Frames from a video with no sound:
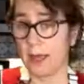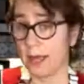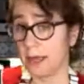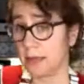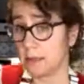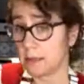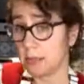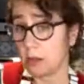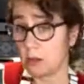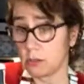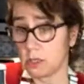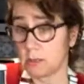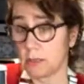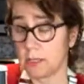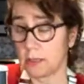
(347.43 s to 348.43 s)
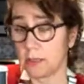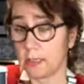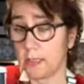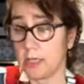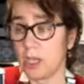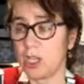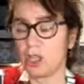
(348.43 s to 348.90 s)
And
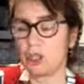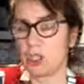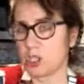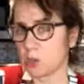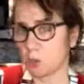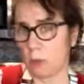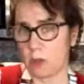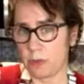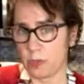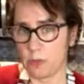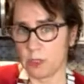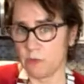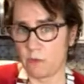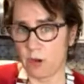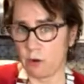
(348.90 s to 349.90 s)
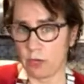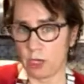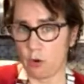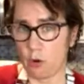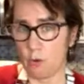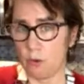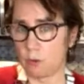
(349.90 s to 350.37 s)
ultimately, you just want those
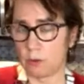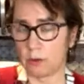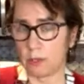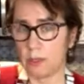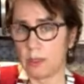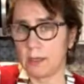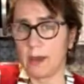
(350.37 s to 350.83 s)
very cold.